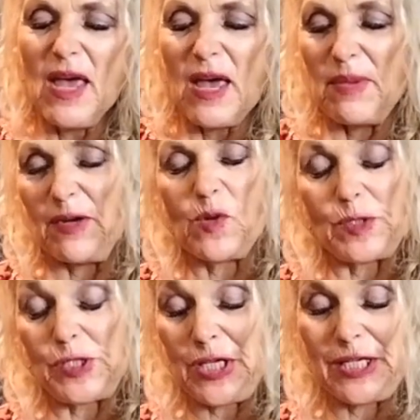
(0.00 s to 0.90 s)
But of
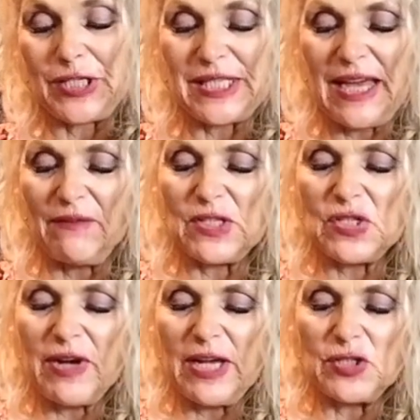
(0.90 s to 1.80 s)
course you can just have the
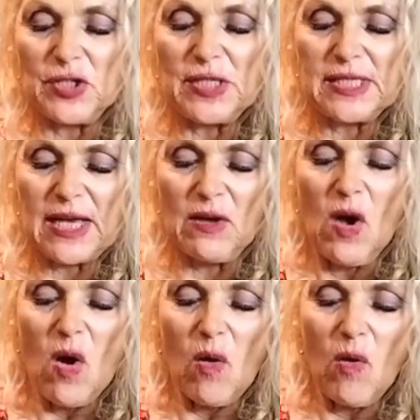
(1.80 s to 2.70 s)
straight juice. So
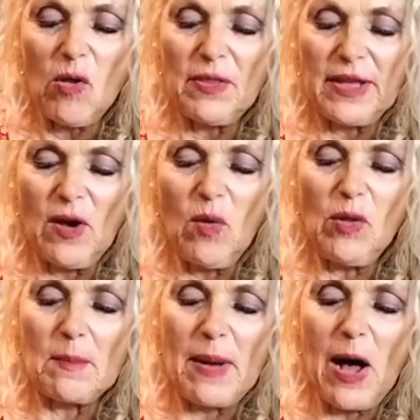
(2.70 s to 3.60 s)
all
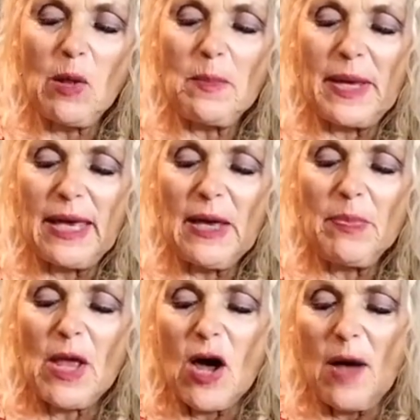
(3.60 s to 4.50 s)
the pulp here,
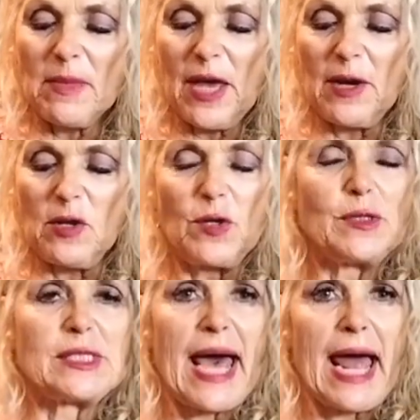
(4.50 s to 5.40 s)
I'm going to
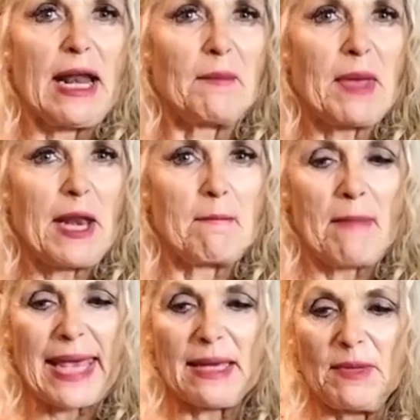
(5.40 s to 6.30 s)
use that, and I'm going to
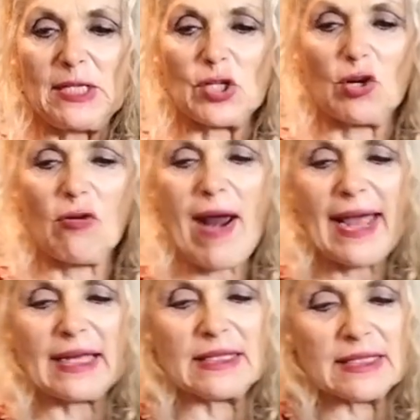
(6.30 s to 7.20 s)
make it into
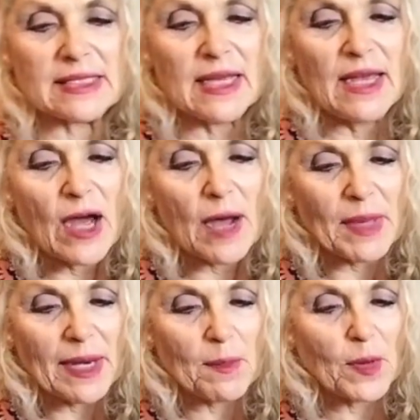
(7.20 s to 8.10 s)
crackers. I'm
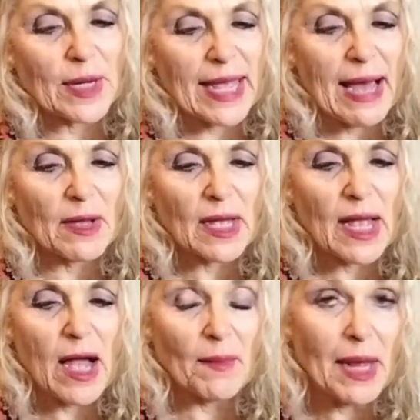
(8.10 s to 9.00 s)
going
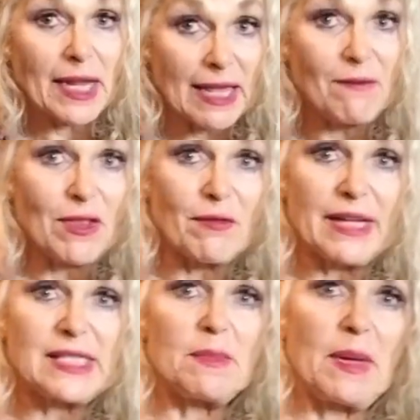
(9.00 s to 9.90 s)
to give you the
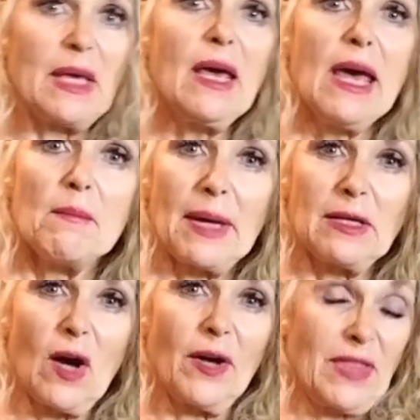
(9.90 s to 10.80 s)
recipe,
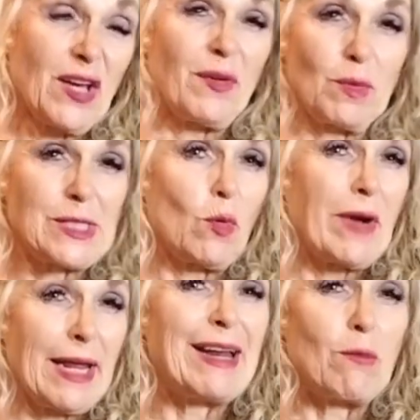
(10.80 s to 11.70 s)
but I think it was
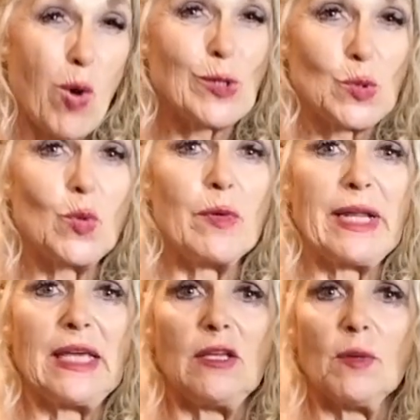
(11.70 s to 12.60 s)

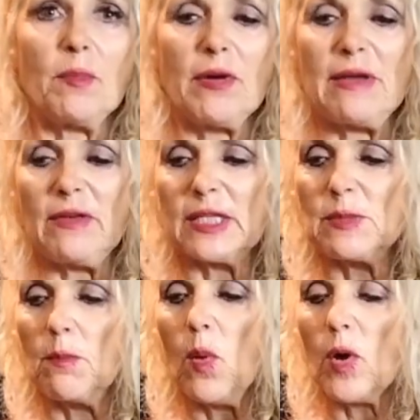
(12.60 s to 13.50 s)
already in your previous
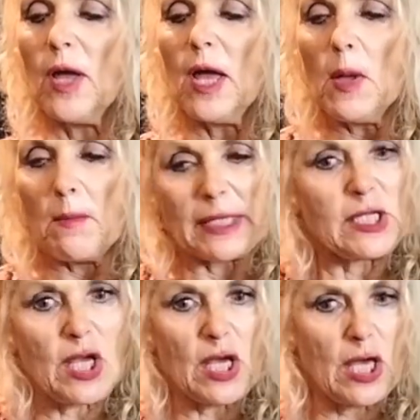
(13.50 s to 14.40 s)
book. But
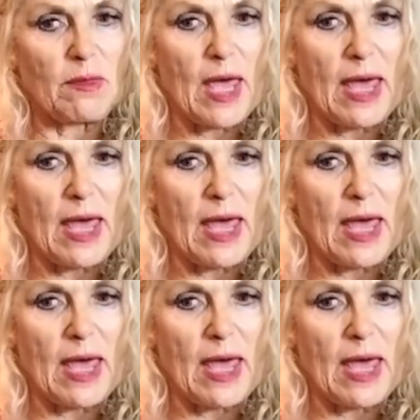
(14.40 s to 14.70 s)
you can